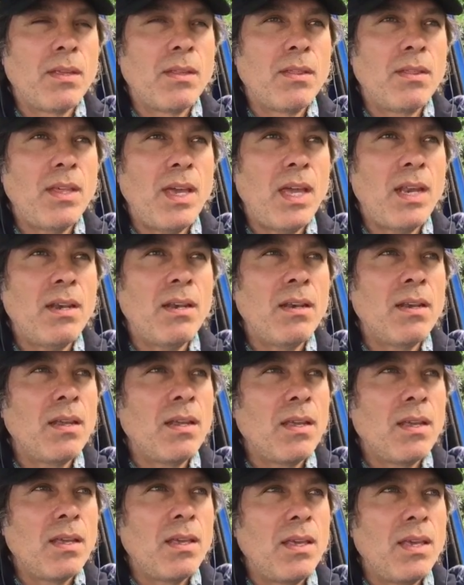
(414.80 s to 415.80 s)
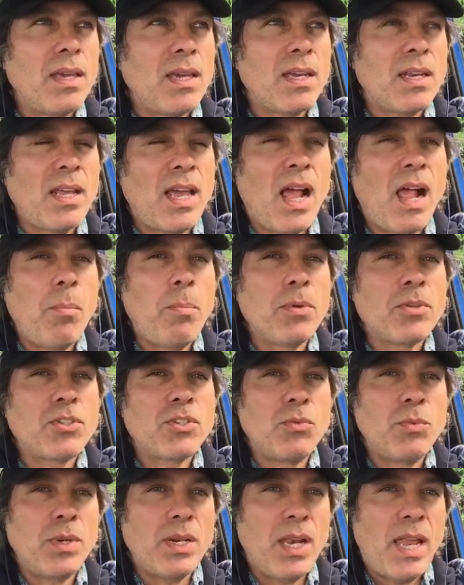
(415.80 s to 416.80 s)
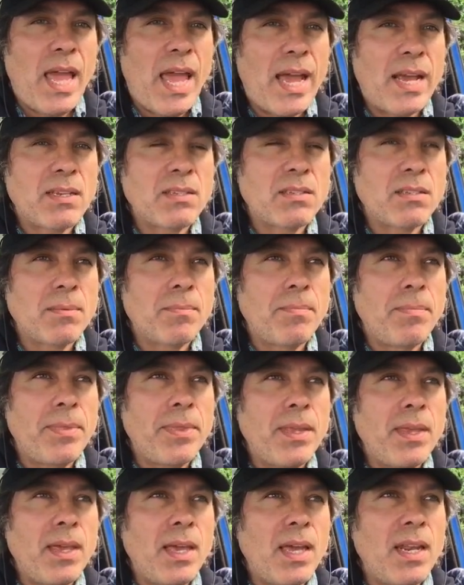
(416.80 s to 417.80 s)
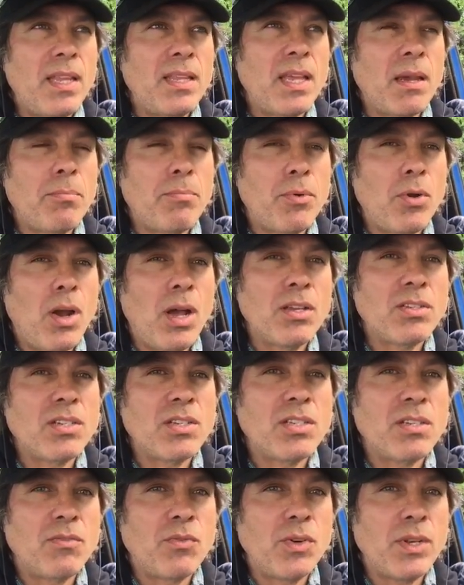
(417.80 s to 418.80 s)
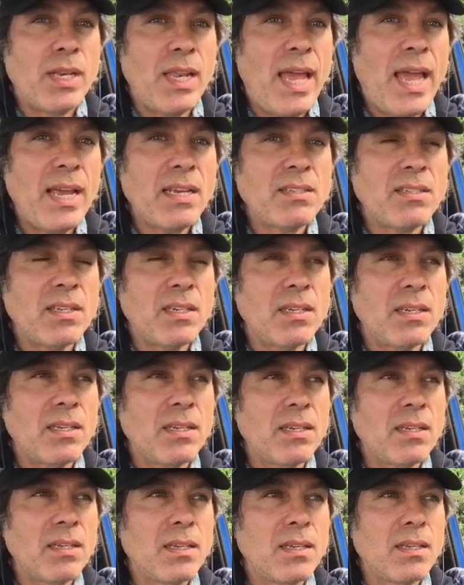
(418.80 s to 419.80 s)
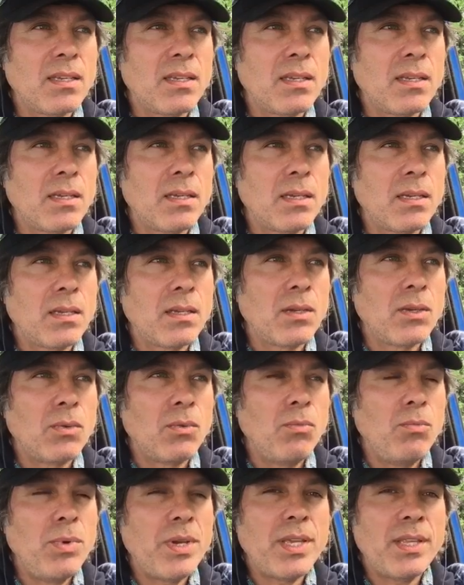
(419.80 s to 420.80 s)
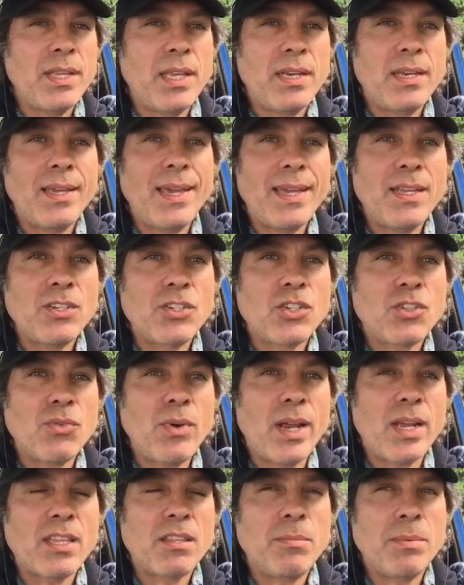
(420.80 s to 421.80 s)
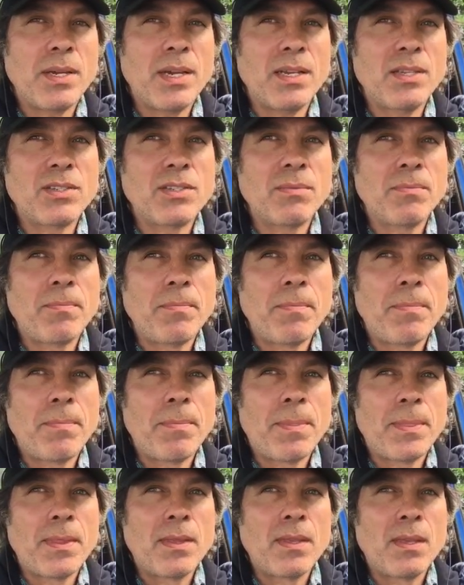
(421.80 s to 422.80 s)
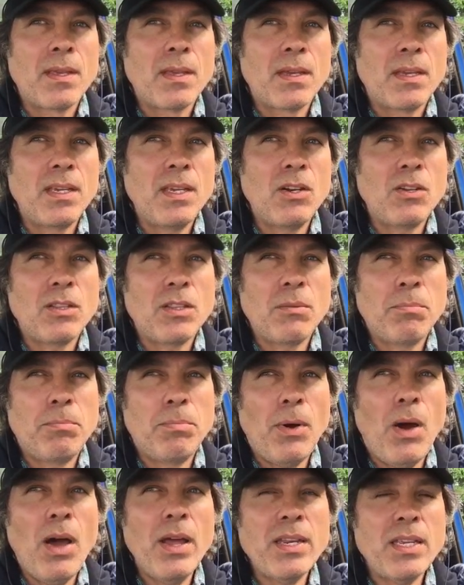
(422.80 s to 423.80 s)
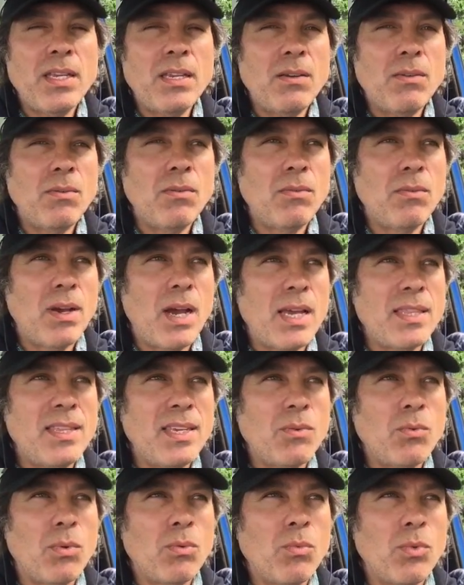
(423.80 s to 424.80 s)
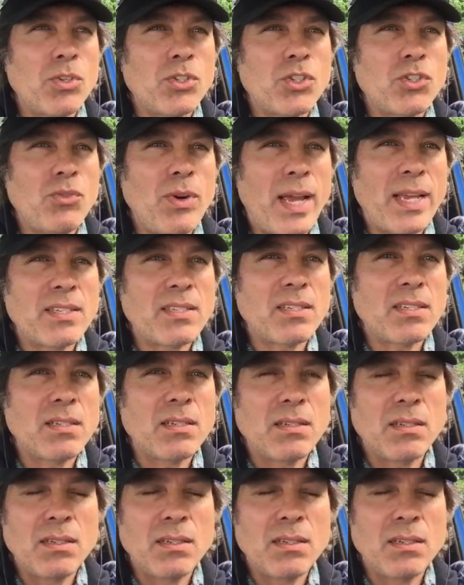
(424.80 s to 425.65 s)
then it can help us to relax. And in that process of relaxing, we can then gain strength, because the body, I think, when we're stressed